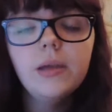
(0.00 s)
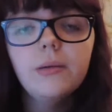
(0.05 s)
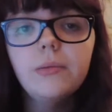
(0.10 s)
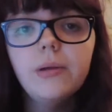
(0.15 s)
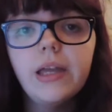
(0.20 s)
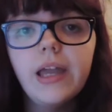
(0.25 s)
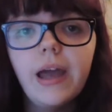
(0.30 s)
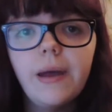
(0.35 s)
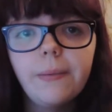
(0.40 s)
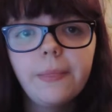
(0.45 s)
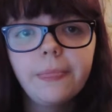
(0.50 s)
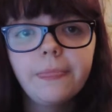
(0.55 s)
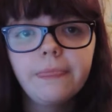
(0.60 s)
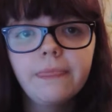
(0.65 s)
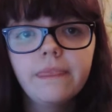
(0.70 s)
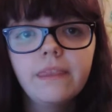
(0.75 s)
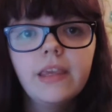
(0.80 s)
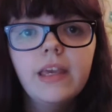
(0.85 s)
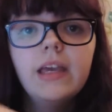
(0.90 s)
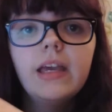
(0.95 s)
But yeah,
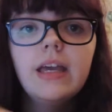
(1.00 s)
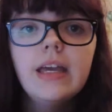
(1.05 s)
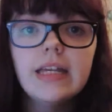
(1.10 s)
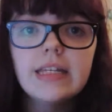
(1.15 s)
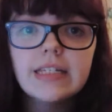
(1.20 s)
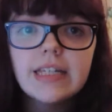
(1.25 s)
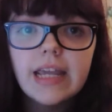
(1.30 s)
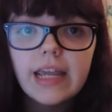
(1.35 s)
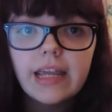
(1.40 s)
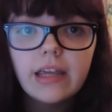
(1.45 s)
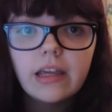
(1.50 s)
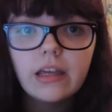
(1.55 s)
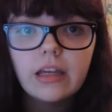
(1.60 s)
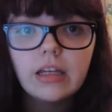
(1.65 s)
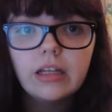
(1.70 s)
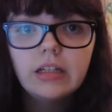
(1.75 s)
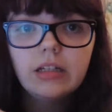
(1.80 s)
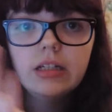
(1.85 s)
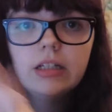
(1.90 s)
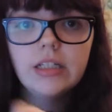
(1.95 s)
take
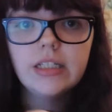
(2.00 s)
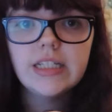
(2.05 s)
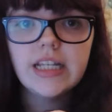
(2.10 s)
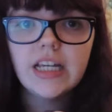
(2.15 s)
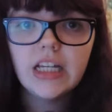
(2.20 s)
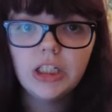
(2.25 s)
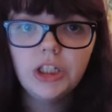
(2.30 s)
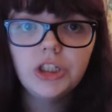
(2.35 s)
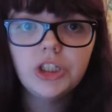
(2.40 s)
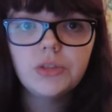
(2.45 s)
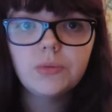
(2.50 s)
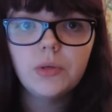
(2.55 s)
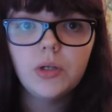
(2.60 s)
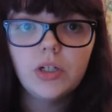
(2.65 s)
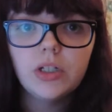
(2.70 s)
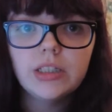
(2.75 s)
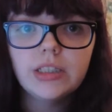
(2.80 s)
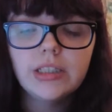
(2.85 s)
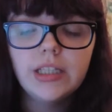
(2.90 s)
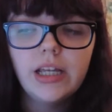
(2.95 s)
a
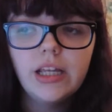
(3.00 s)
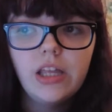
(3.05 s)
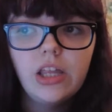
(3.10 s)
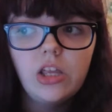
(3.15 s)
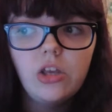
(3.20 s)
lunchbox and